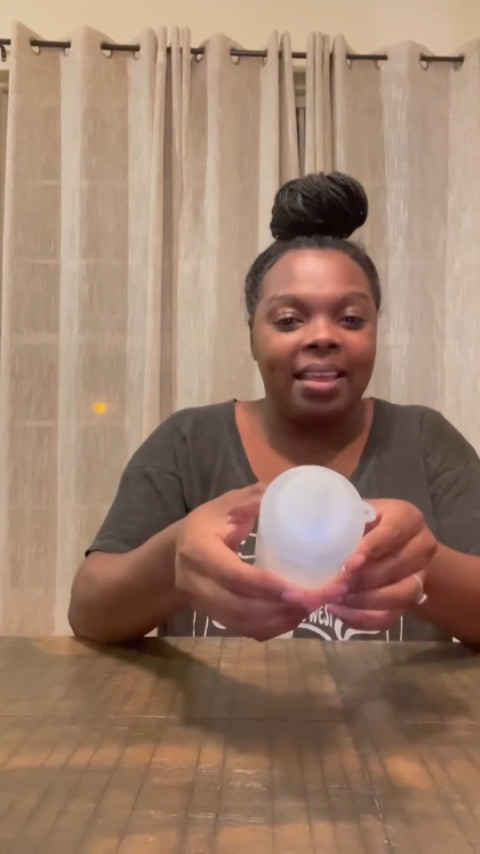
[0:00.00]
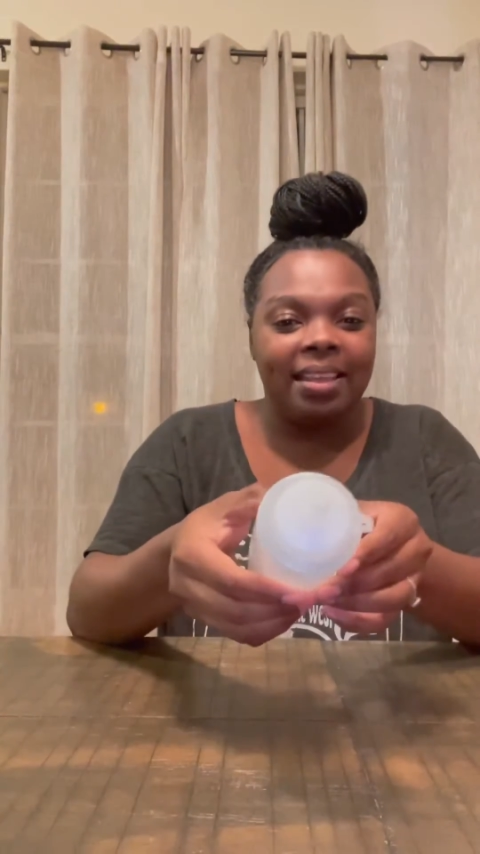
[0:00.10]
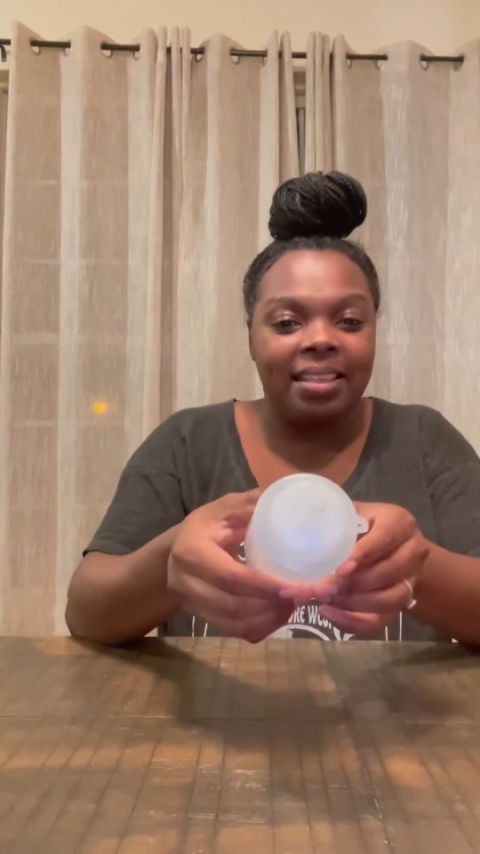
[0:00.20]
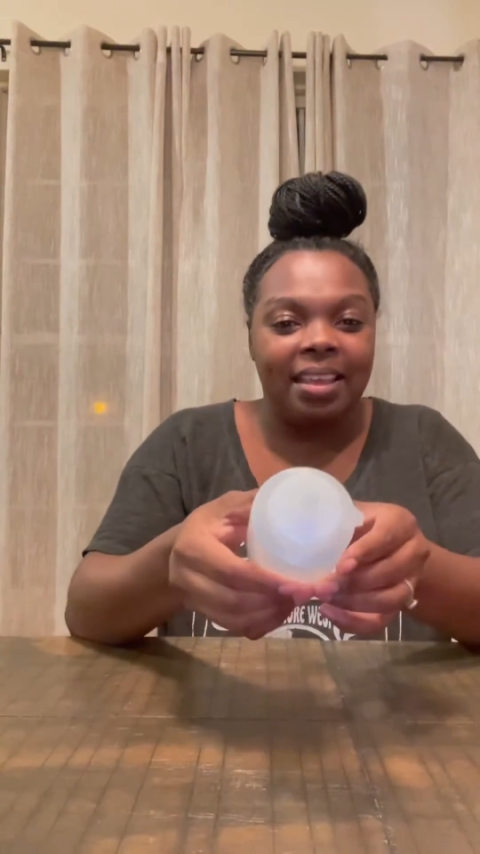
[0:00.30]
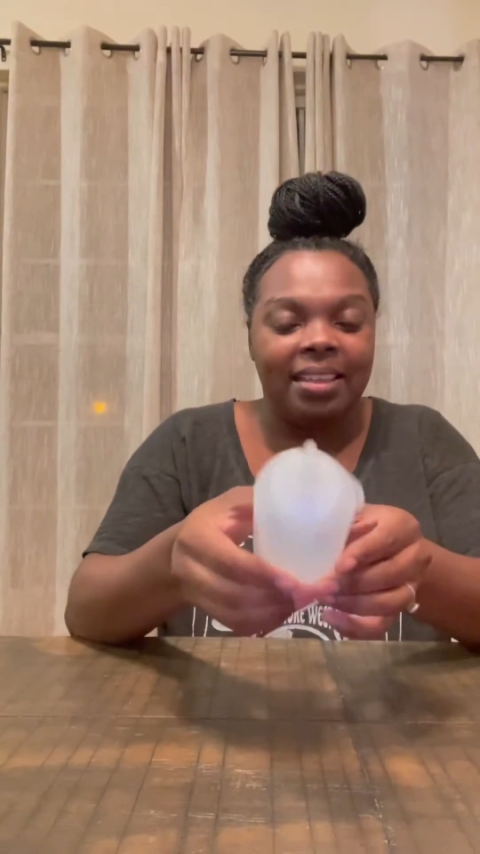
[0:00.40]

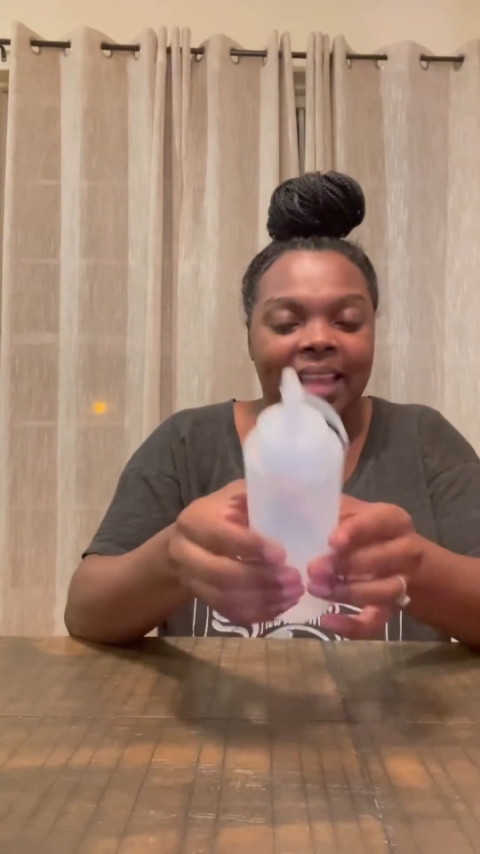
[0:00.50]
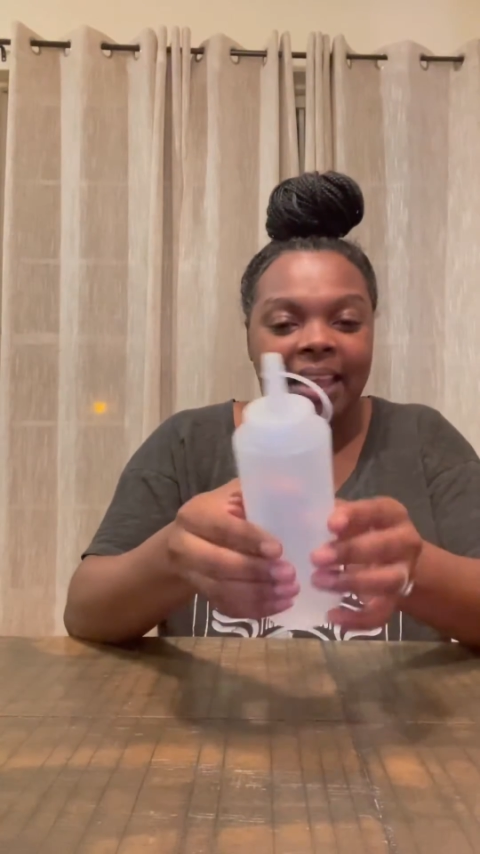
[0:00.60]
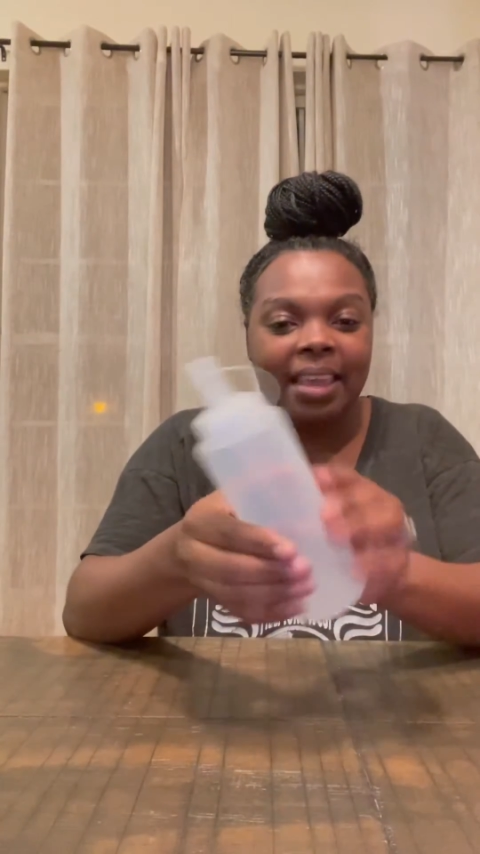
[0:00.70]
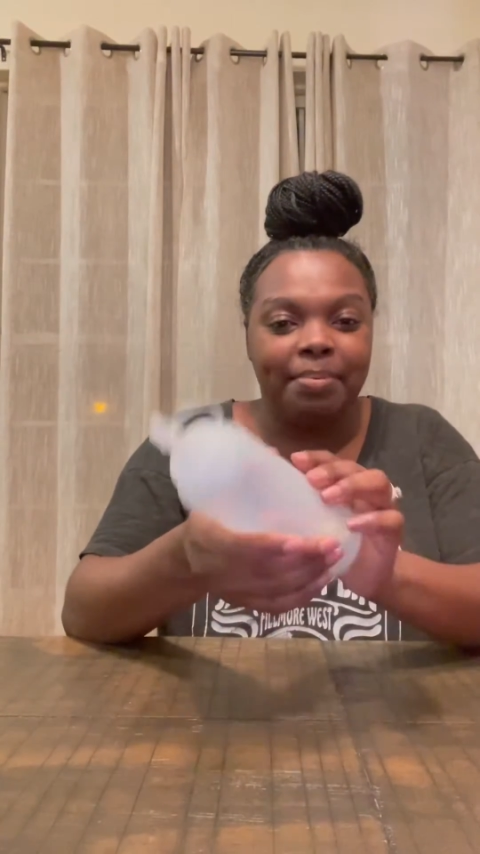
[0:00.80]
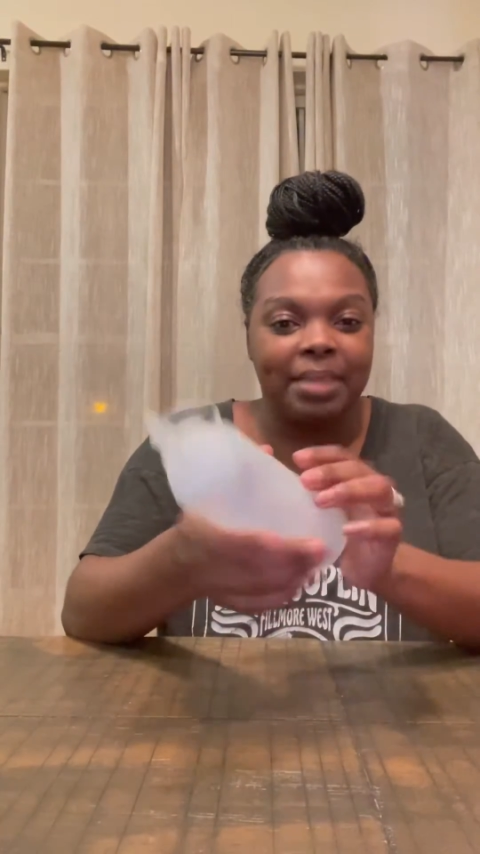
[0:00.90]
and then that
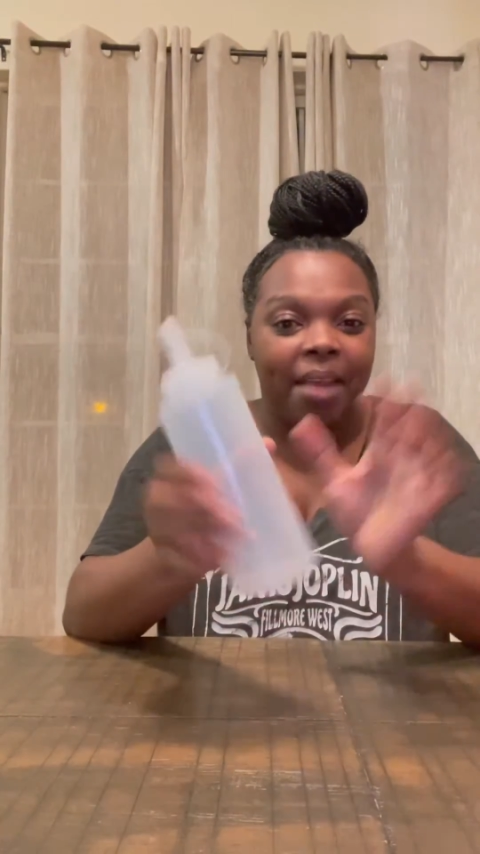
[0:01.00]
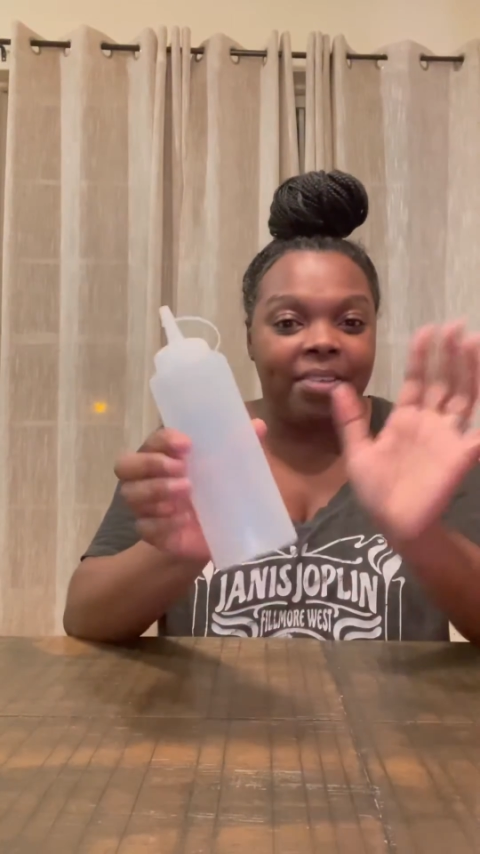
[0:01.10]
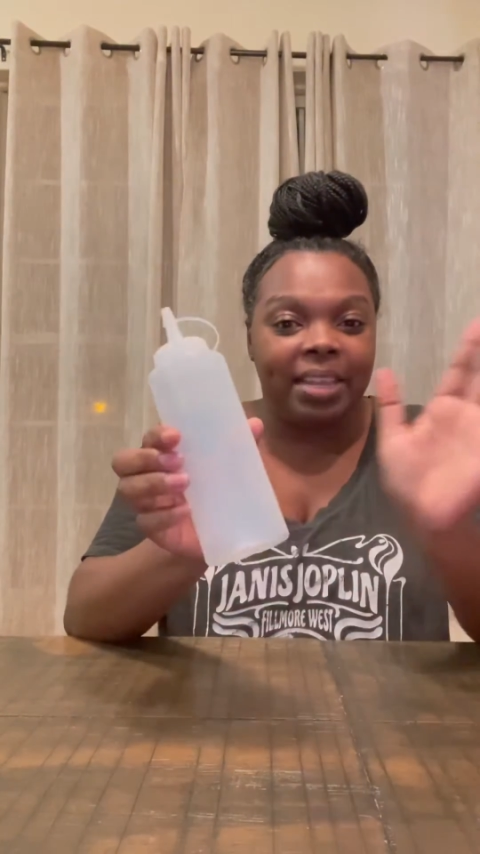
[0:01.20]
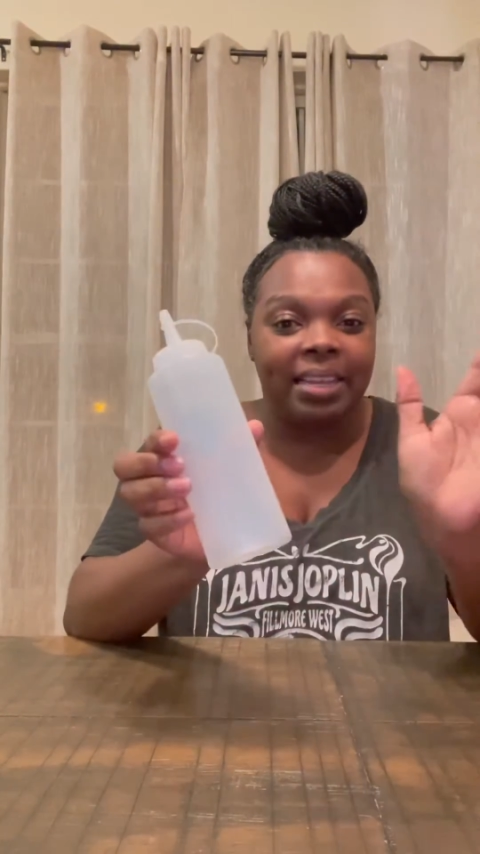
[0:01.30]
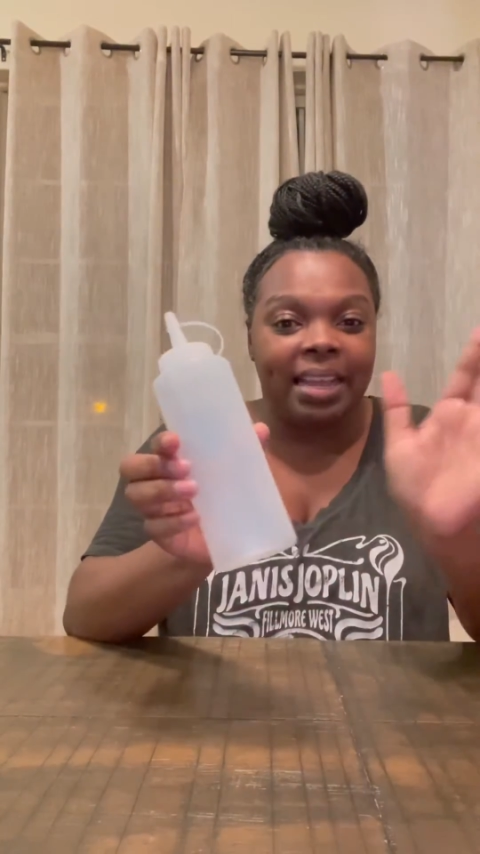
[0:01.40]
keeps
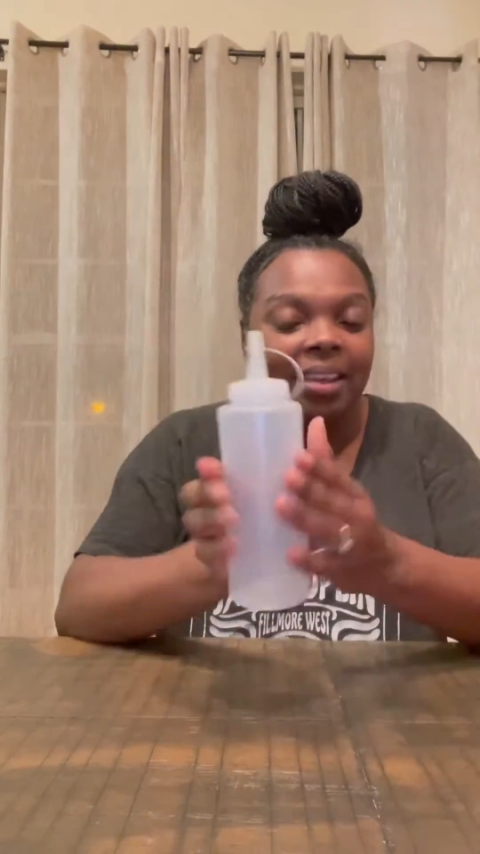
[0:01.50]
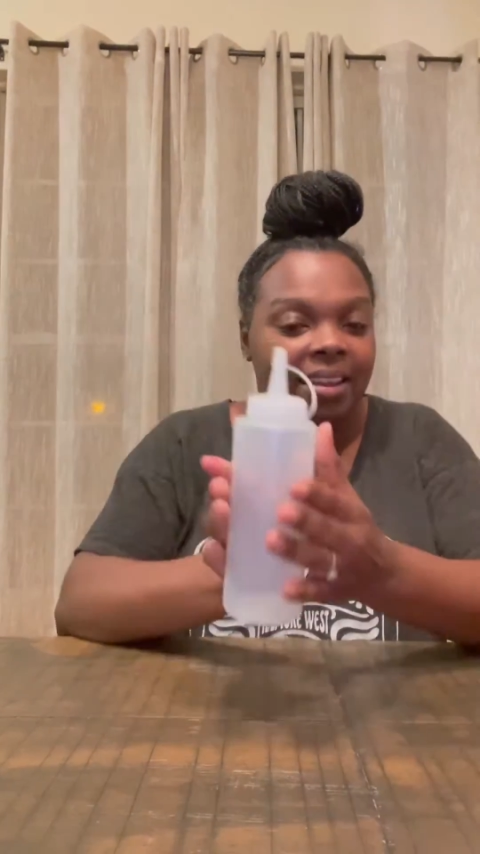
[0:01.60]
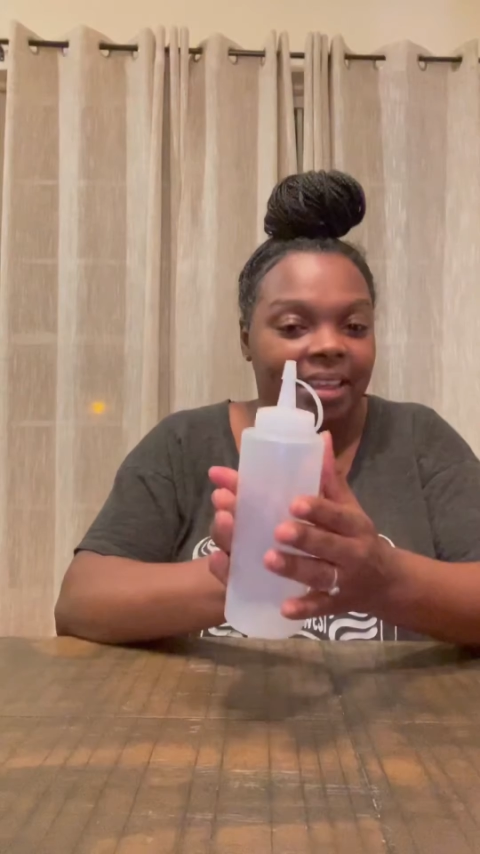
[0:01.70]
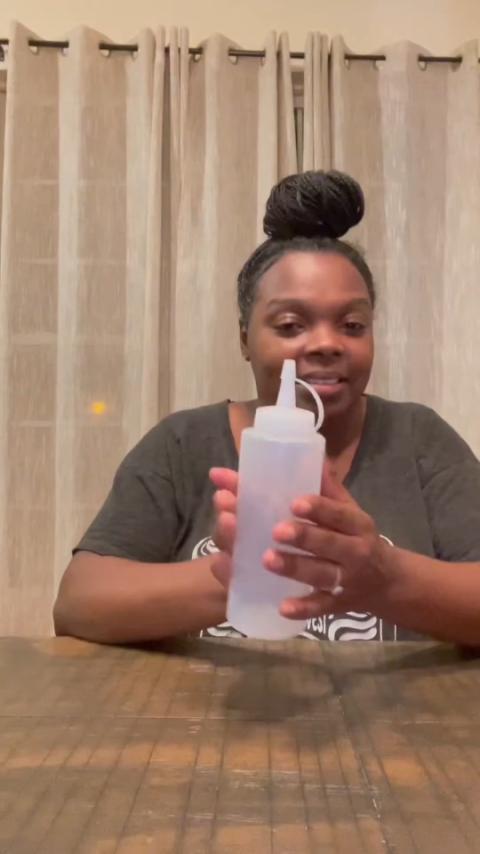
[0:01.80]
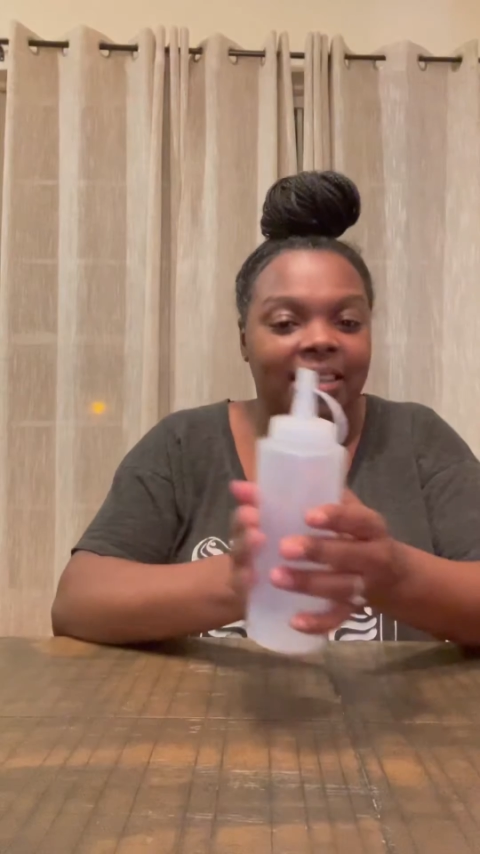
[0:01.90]
everything that's
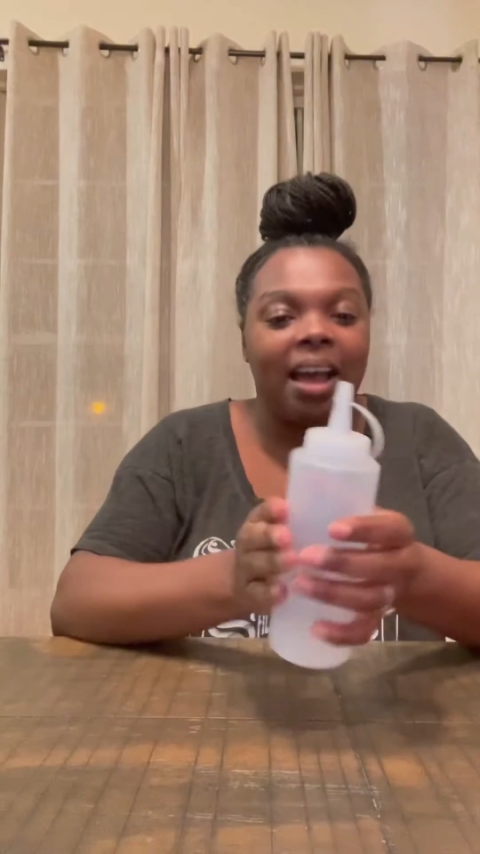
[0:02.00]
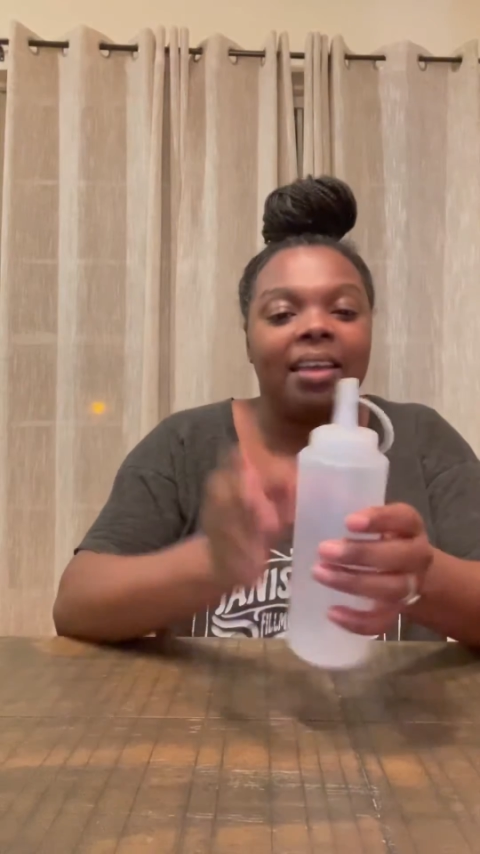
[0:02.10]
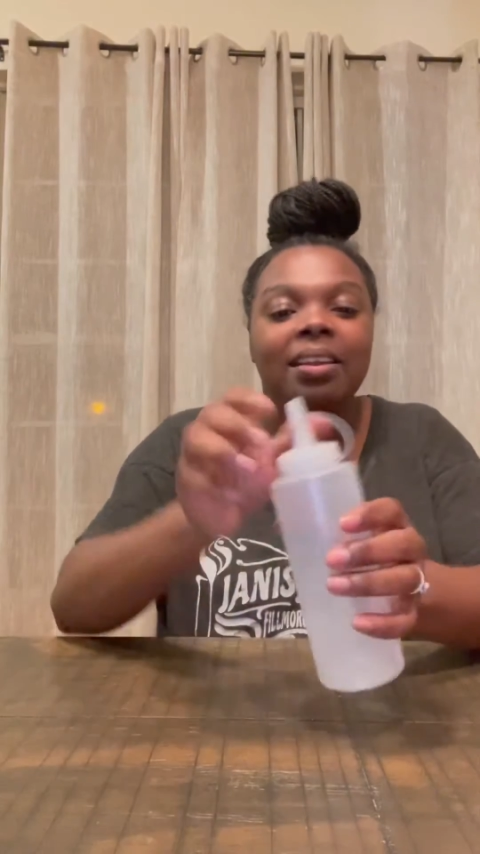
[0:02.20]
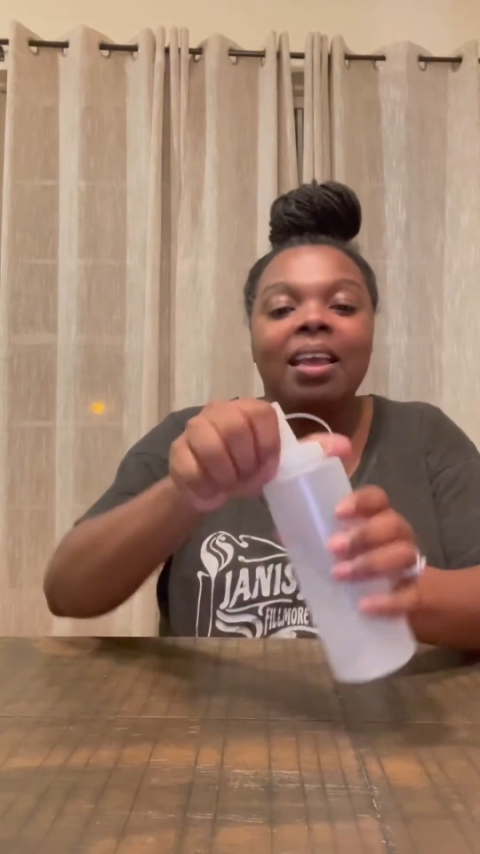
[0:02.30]
inside.